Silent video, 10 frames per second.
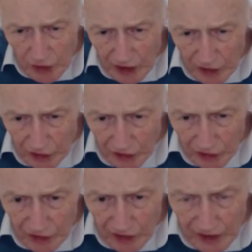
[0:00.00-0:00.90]

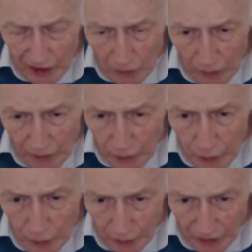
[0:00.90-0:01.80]
cases they'd done one of
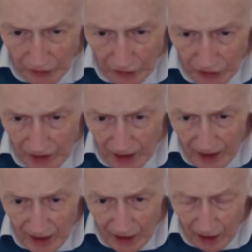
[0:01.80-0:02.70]
2 things.
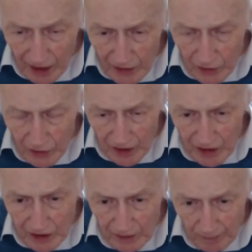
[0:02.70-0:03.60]
Either they'd